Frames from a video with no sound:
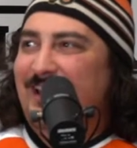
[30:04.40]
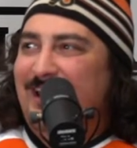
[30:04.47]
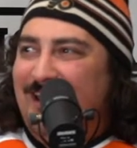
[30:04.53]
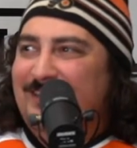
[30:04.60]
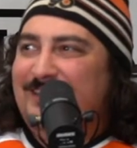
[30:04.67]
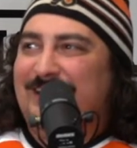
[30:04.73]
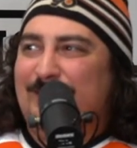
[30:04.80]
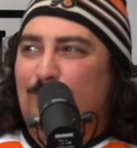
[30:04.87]

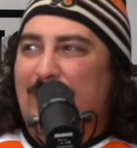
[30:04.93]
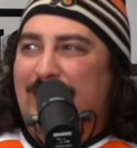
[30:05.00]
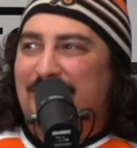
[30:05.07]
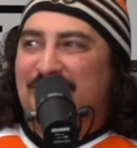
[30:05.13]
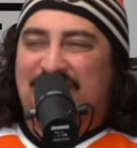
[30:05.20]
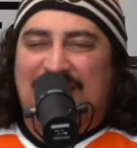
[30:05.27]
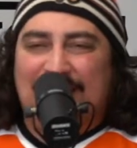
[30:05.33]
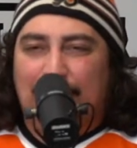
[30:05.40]
like, where
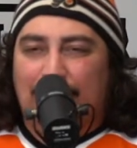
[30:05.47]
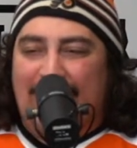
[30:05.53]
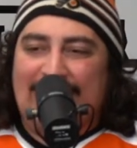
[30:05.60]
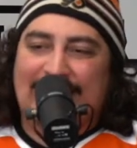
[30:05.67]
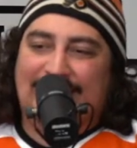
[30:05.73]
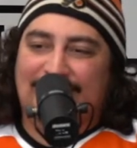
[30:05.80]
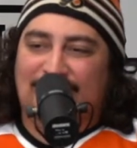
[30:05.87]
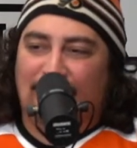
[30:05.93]
does he
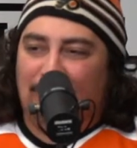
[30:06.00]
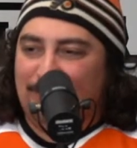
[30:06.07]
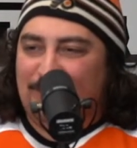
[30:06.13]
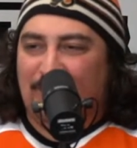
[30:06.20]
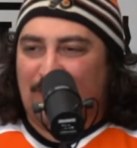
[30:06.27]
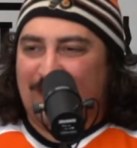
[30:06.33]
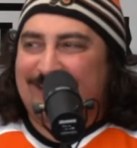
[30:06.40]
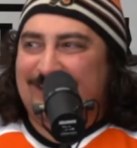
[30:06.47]
rank in terms
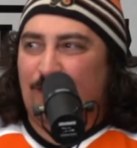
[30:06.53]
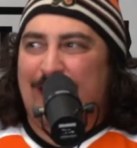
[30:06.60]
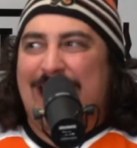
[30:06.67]
of like your